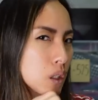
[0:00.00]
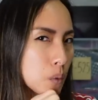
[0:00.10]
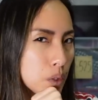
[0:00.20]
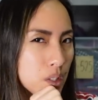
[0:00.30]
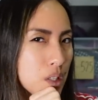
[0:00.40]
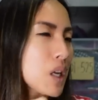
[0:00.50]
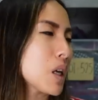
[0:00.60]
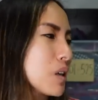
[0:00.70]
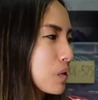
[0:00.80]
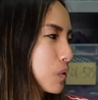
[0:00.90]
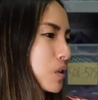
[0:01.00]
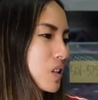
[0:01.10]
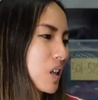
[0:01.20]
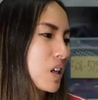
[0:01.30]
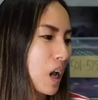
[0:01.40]
We'll see. We'll
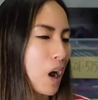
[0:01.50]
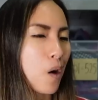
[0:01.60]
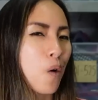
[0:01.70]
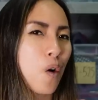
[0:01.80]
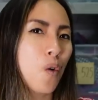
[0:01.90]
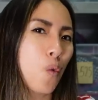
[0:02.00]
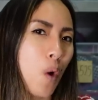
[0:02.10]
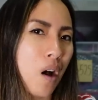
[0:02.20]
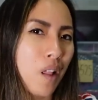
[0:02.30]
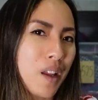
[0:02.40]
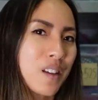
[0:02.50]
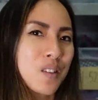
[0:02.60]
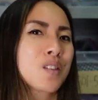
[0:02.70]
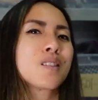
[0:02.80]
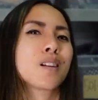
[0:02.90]
see how well I can
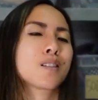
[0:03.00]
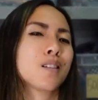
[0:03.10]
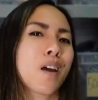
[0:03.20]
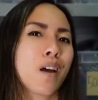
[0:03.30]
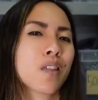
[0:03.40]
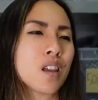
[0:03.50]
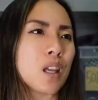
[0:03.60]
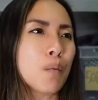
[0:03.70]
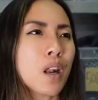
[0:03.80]
stick to that theme.